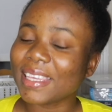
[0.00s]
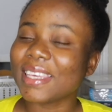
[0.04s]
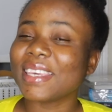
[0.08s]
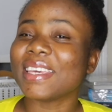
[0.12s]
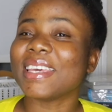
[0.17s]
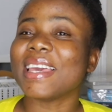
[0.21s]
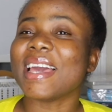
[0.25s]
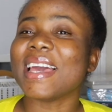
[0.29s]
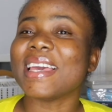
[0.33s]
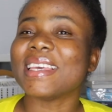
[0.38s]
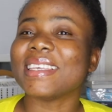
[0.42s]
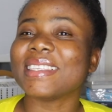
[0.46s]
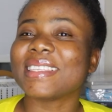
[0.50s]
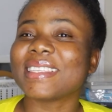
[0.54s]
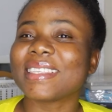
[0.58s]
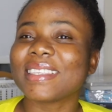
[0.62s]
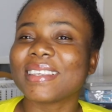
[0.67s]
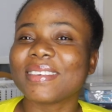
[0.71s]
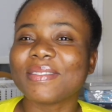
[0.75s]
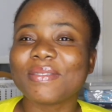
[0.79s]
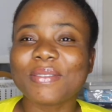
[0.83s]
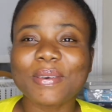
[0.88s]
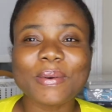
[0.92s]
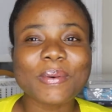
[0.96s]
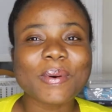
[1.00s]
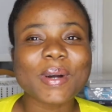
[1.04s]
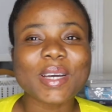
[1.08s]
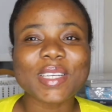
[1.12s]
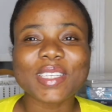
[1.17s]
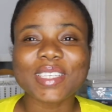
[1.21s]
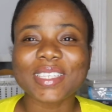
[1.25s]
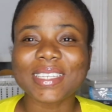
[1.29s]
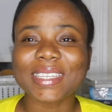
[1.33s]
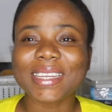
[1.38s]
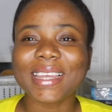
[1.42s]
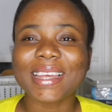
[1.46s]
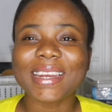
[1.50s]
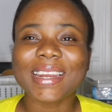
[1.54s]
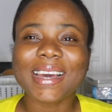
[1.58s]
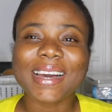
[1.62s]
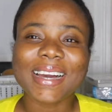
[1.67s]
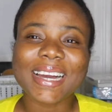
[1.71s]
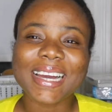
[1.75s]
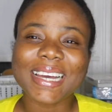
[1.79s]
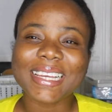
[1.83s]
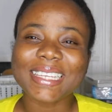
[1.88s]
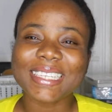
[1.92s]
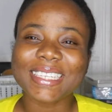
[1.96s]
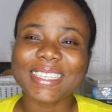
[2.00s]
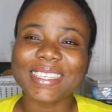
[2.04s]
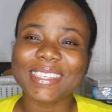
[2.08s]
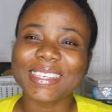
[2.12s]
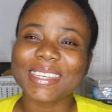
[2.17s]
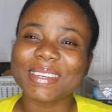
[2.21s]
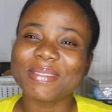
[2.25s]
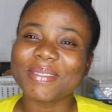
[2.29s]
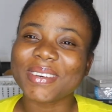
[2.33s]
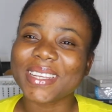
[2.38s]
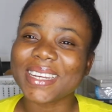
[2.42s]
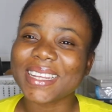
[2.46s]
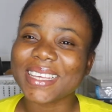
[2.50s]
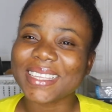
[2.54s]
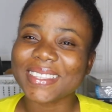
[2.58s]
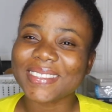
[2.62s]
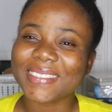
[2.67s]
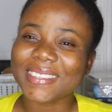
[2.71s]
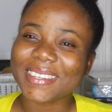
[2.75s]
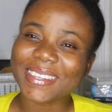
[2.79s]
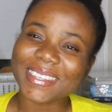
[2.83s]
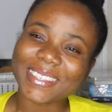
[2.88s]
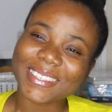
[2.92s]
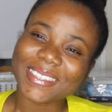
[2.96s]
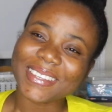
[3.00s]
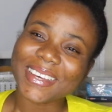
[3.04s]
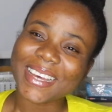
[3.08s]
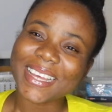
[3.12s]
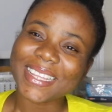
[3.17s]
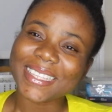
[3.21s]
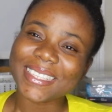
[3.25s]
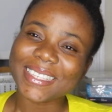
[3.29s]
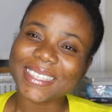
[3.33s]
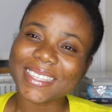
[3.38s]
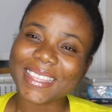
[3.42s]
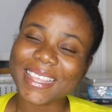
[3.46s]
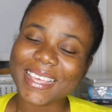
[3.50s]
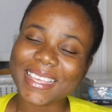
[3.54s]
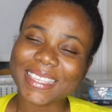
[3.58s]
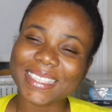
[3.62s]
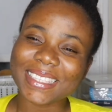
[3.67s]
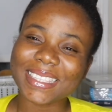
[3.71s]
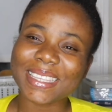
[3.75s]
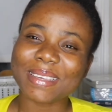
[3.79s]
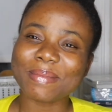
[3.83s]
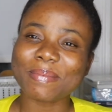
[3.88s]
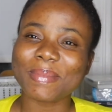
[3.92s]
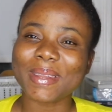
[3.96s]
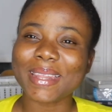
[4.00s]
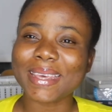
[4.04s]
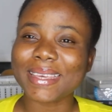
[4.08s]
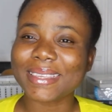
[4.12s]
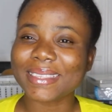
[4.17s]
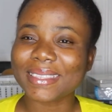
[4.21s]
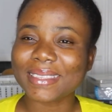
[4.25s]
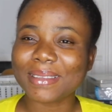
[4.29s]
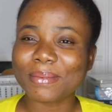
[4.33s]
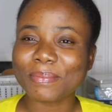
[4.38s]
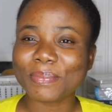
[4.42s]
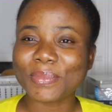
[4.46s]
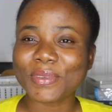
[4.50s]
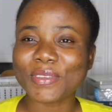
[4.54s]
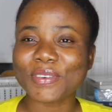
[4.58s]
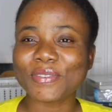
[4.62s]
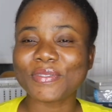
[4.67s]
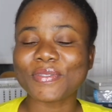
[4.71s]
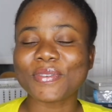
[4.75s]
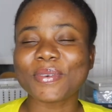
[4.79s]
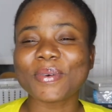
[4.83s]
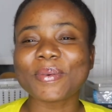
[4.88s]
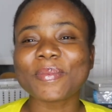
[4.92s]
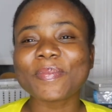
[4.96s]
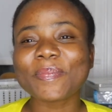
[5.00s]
you guys for watching, and I'll catch you in my next video. So until then, stay blessed and beautiful.